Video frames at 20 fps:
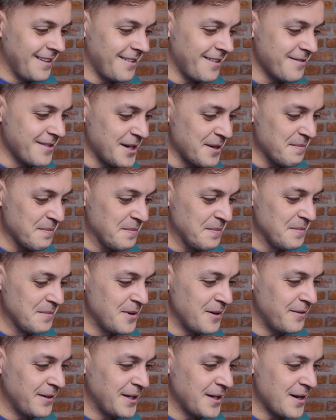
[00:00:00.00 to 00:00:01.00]
All right,
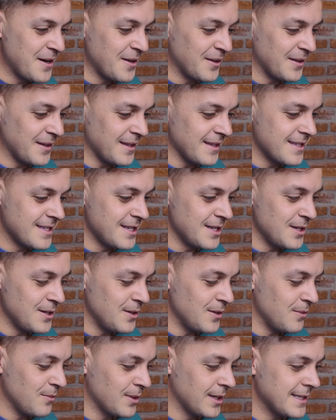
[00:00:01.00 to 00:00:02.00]
moving on
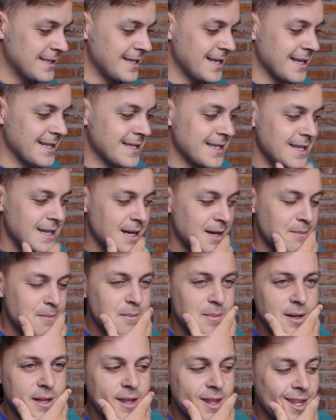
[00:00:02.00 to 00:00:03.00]
to, what is this?
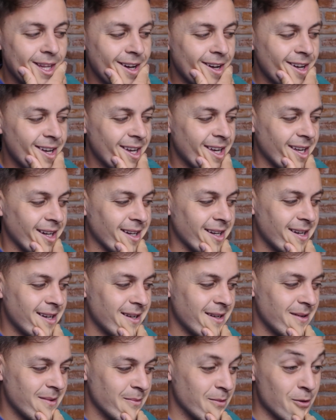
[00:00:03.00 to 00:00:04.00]
Number 9.
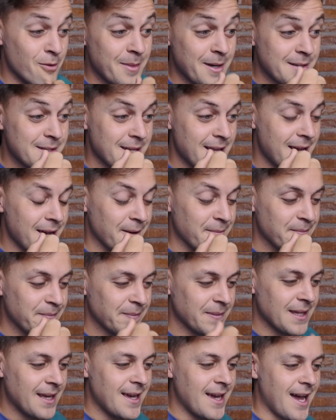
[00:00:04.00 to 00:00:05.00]
We're almost there.
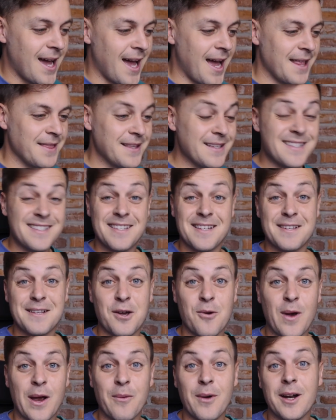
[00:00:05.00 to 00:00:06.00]
This is just a
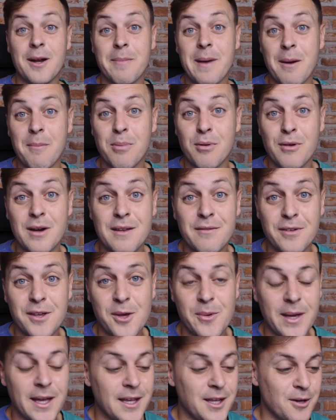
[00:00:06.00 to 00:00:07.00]
quick one about
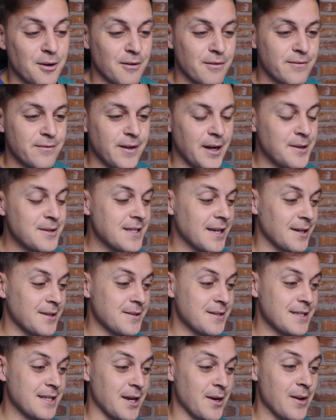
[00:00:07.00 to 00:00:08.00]
previewing your
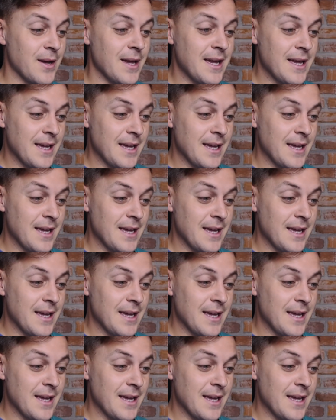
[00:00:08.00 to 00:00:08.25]
photos. So,